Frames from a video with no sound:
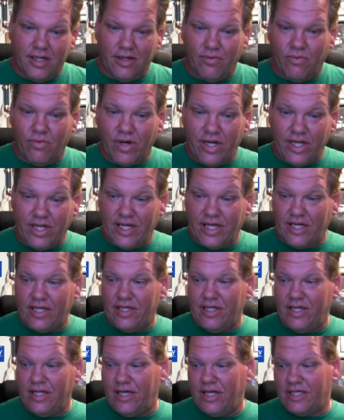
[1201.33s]
What he did
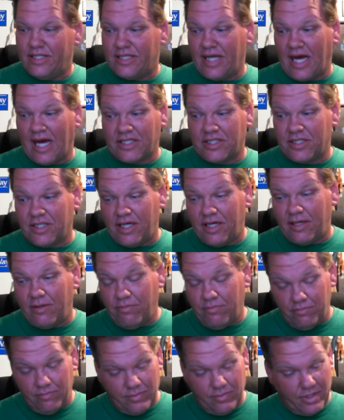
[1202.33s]
is actually,
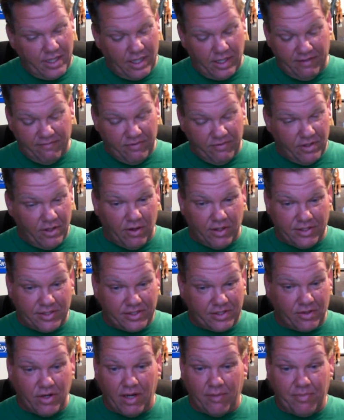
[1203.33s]
even though it's
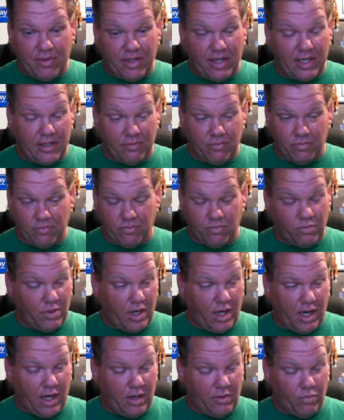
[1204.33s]
creepy and
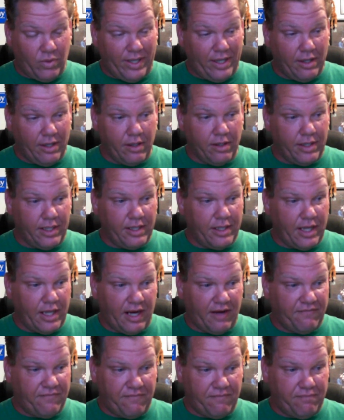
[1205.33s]
uh, weird, and
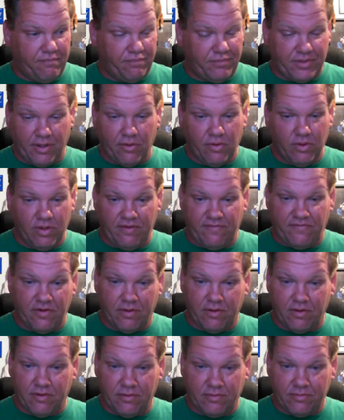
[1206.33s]
I f- totally
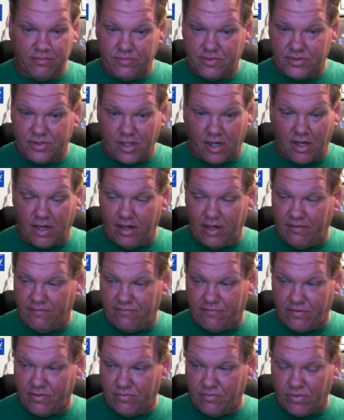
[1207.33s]
feel sorry
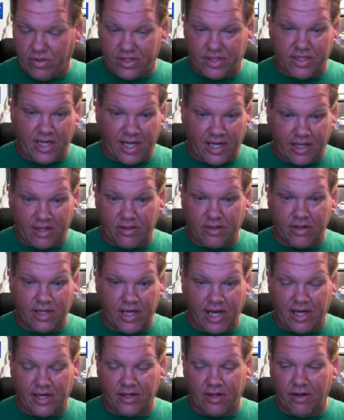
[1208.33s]
for what that clerk
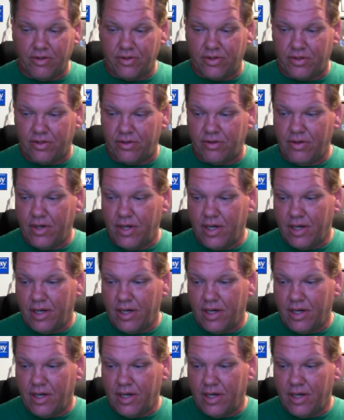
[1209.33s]
had to go through.